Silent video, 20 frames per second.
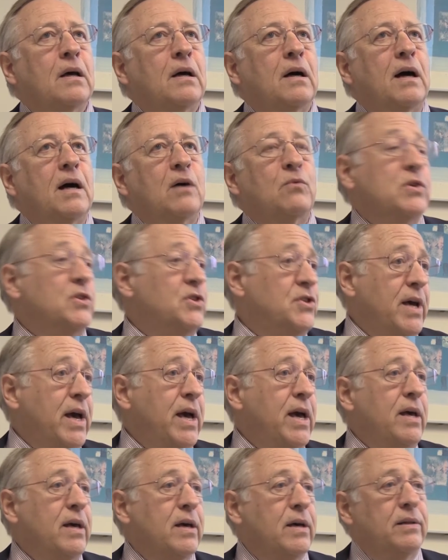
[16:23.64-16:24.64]
I would
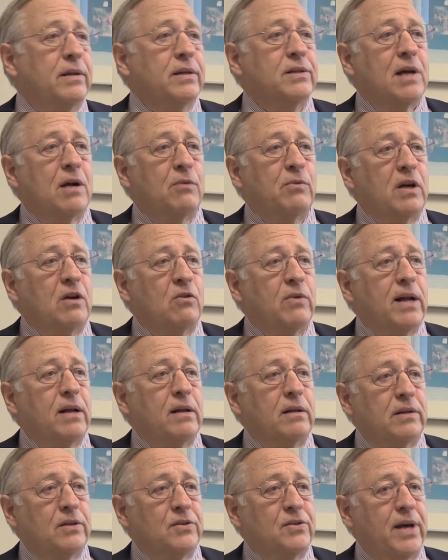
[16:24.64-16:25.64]
say, and this I regret
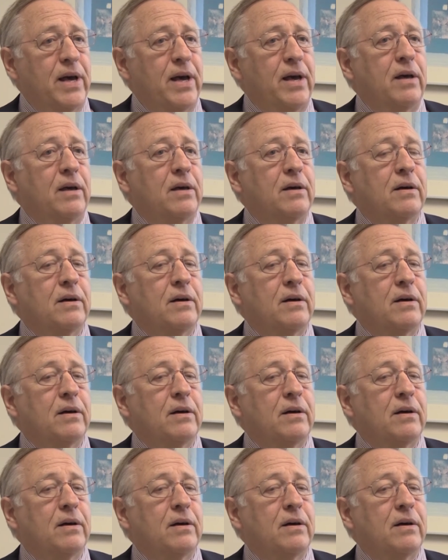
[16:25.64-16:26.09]
to say,